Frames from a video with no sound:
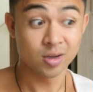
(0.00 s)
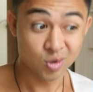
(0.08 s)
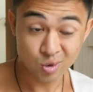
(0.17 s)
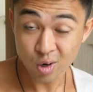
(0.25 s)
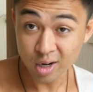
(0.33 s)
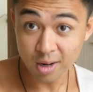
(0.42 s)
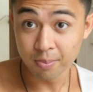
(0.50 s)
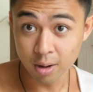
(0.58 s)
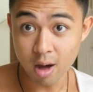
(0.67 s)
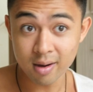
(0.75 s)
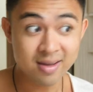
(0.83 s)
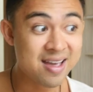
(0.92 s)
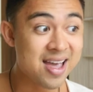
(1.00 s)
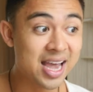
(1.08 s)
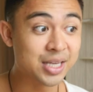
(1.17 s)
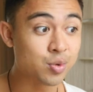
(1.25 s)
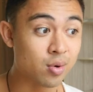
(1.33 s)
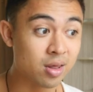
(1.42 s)
So starting a blog
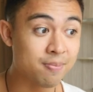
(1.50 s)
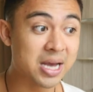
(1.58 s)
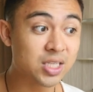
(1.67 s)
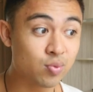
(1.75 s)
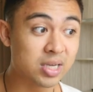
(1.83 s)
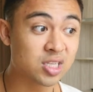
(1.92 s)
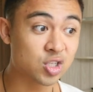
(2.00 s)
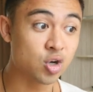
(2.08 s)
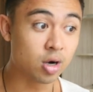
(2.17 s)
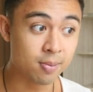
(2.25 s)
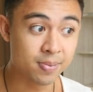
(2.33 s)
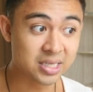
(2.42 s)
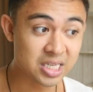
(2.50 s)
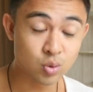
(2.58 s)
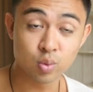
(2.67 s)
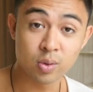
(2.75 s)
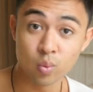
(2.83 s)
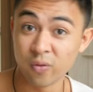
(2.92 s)
is one of the best ways to start a business
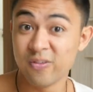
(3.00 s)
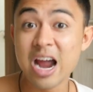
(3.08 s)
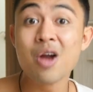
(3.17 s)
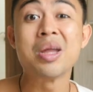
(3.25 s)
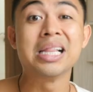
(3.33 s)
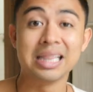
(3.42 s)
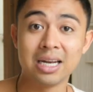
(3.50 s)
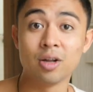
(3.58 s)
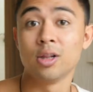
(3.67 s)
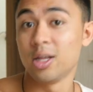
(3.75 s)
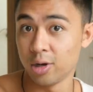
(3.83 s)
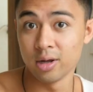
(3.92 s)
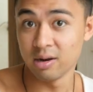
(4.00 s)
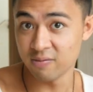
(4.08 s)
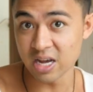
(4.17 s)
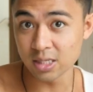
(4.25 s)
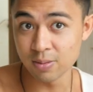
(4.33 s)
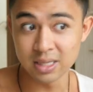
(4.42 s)
with very little, little
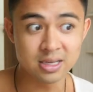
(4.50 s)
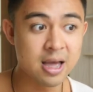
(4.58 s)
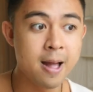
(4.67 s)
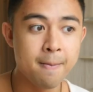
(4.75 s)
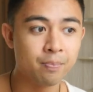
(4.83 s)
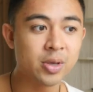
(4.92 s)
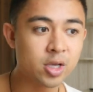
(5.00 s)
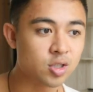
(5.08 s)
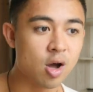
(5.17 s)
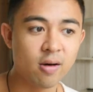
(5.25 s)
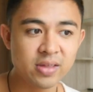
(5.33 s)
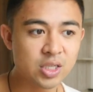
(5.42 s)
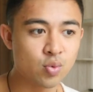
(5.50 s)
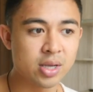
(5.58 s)
investment, because all these